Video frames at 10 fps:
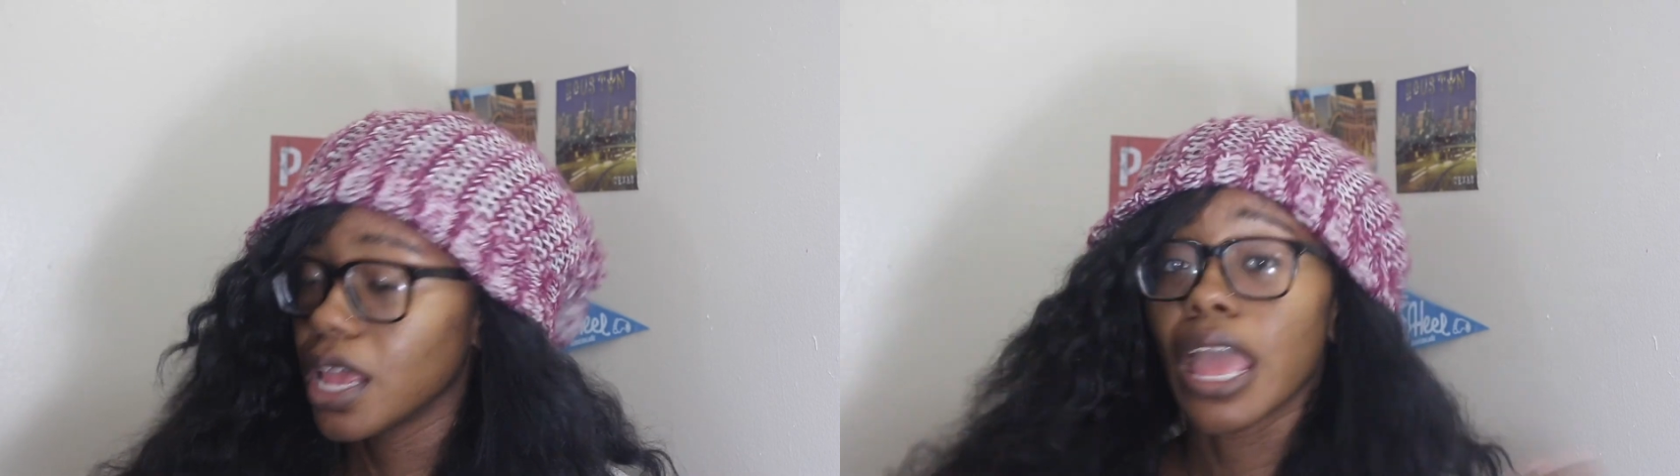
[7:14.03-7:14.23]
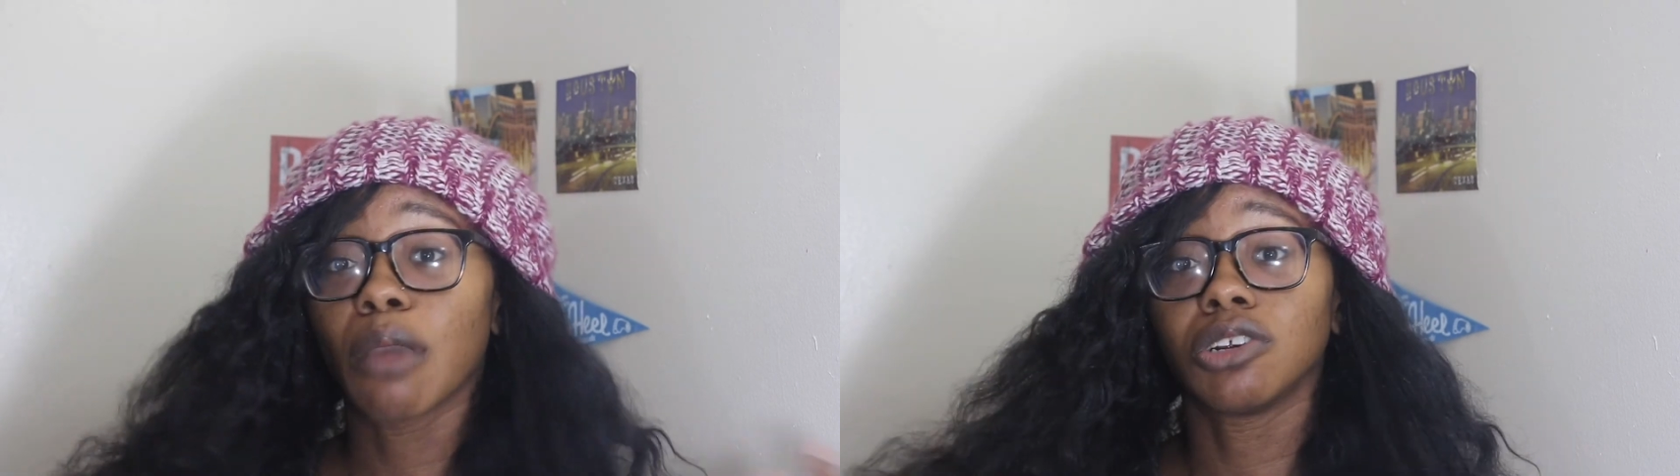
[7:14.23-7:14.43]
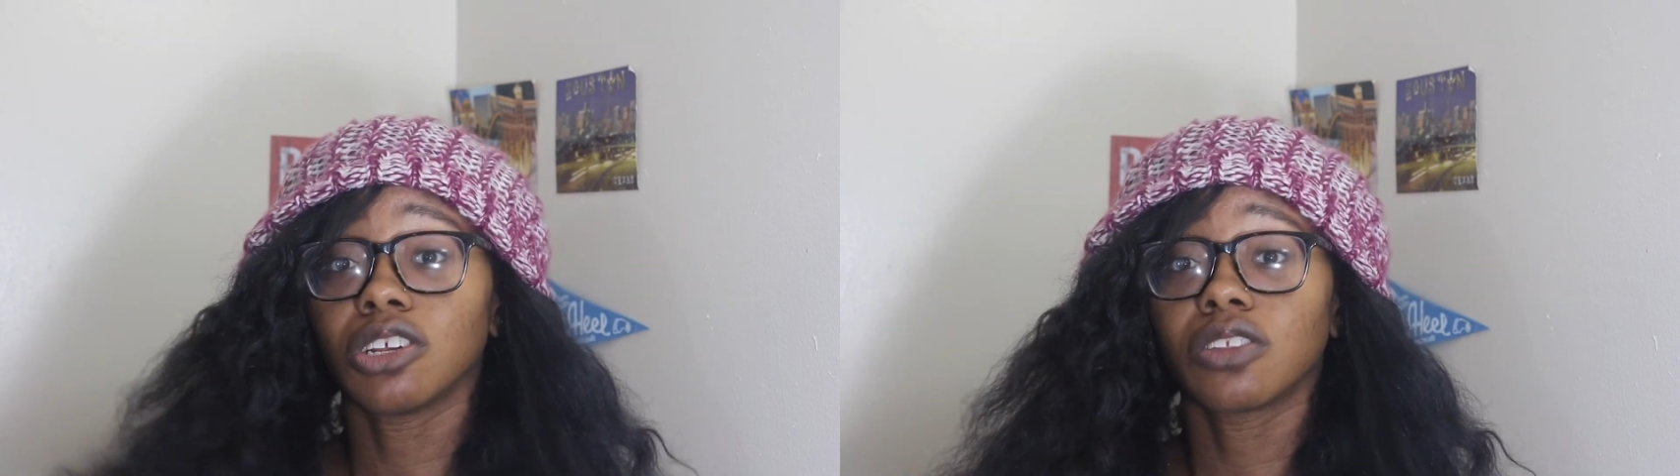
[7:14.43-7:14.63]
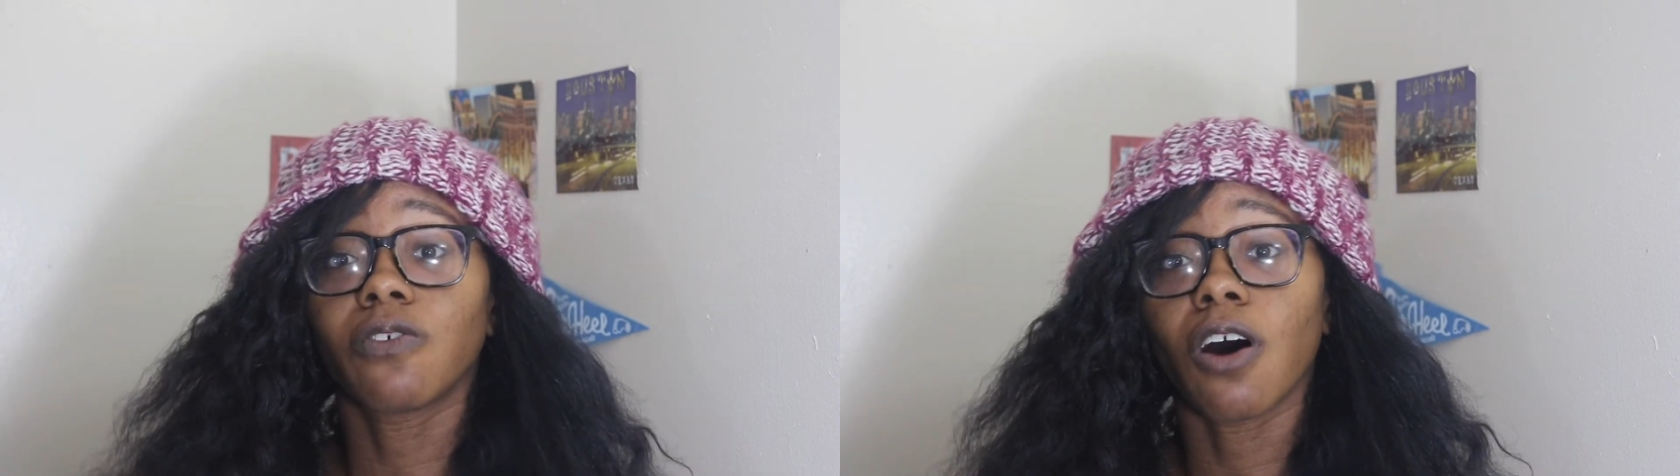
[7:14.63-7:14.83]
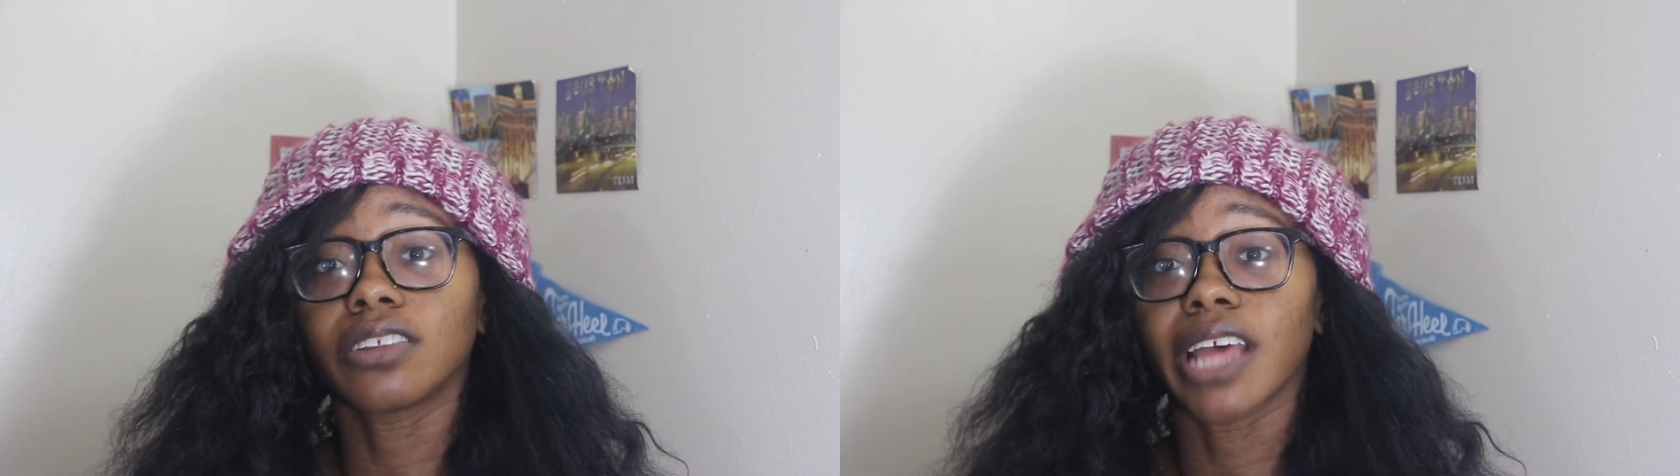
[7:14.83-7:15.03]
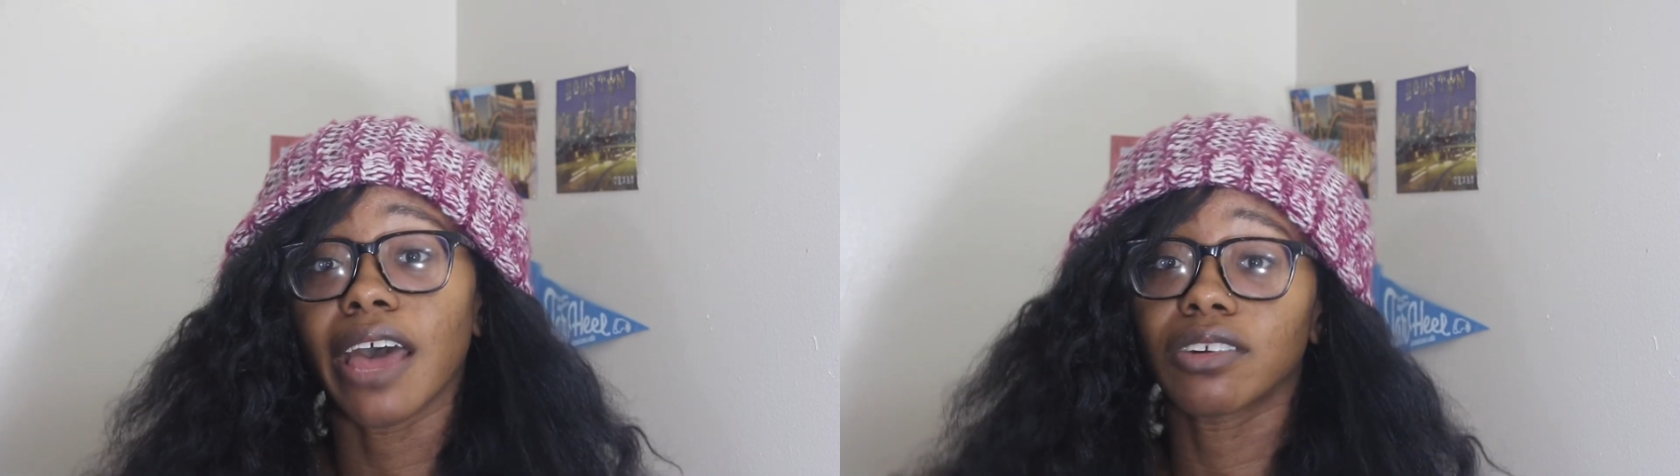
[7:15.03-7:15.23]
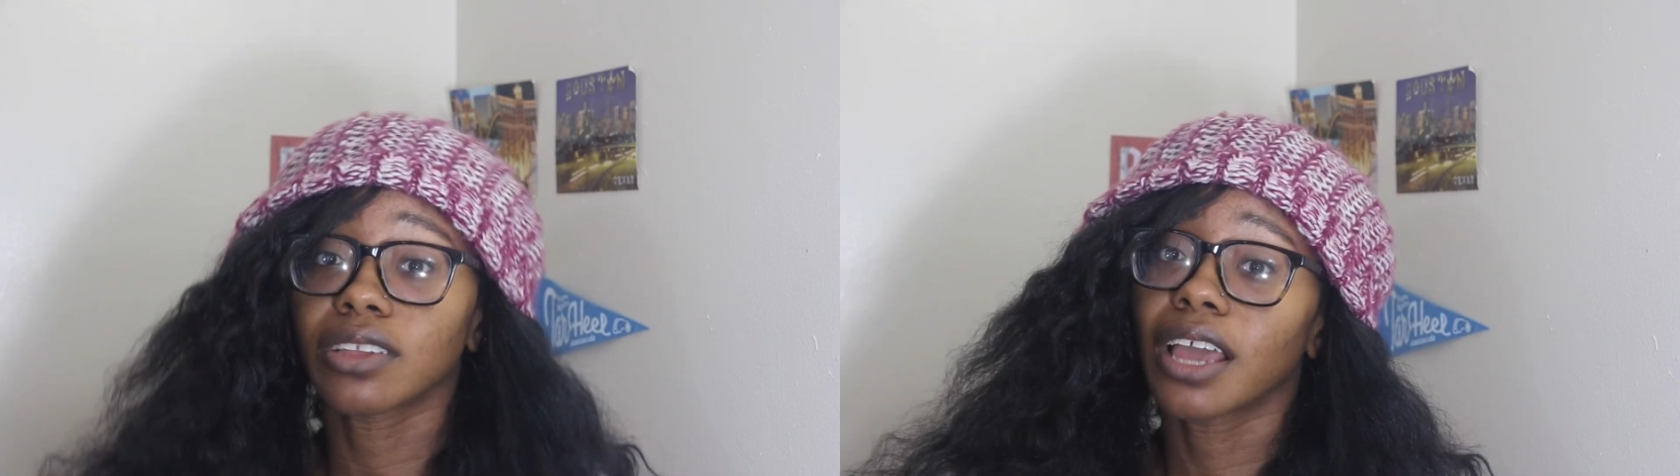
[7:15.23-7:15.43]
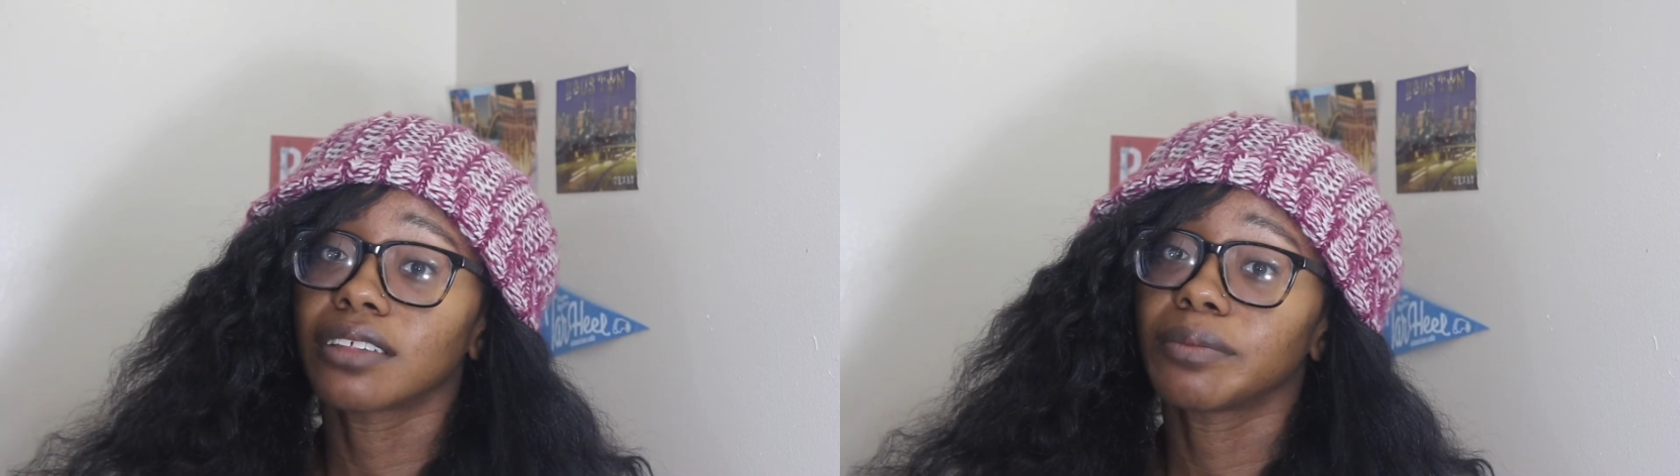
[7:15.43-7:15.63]
It was just false
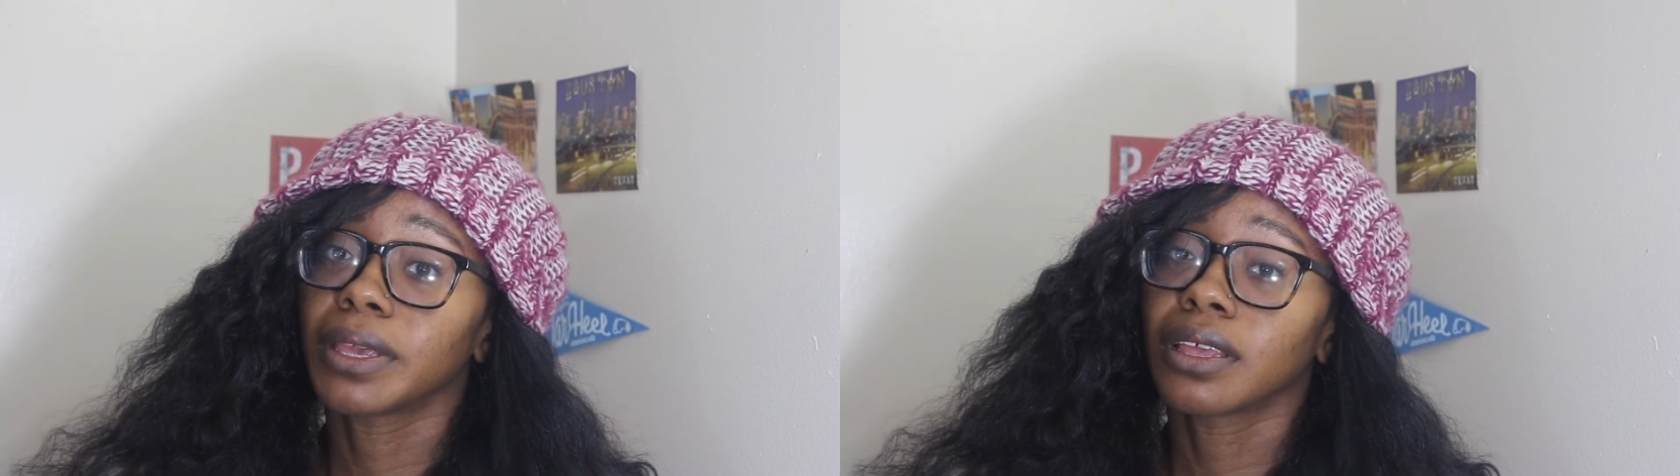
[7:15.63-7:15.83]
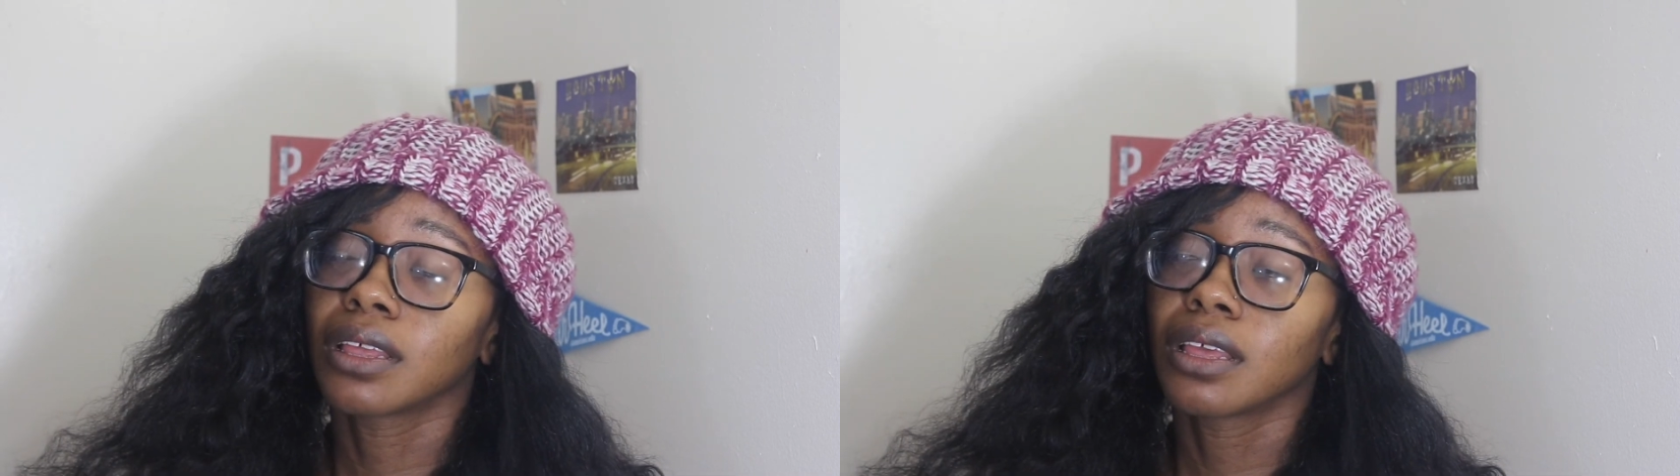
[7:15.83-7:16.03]
advertisement,